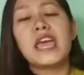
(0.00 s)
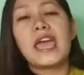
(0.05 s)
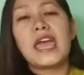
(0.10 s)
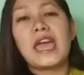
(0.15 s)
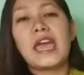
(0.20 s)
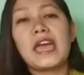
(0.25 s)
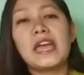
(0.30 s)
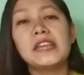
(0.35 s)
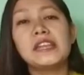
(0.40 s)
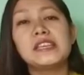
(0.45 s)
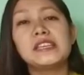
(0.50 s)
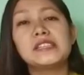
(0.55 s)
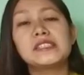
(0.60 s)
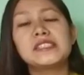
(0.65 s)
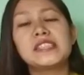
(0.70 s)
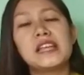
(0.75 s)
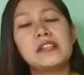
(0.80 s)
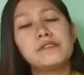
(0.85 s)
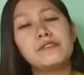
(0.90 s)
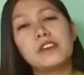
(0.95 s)
and his
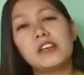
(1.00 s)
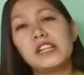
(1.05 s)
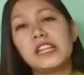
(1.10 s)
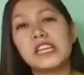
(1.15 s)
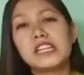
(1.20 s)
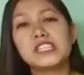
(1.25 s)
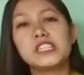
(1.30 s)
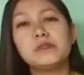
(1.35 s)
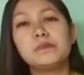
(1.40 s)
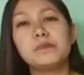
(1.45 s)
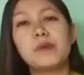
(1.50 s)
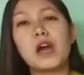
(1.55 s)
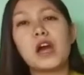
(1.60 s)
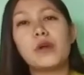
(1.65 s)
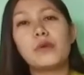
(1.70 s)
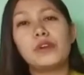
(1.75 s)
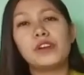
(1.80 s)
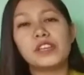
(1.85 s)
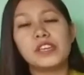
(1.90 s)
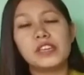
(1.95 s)
self-collecting
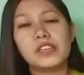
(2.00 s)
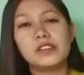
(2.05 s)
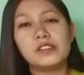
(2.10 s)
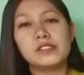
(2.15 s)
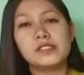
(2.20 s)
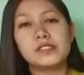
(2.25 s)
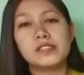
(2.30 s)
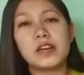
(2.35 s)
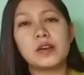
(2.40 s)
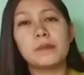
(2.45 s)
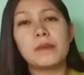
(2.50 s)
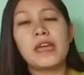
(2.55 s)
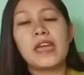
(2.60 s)
power gears up,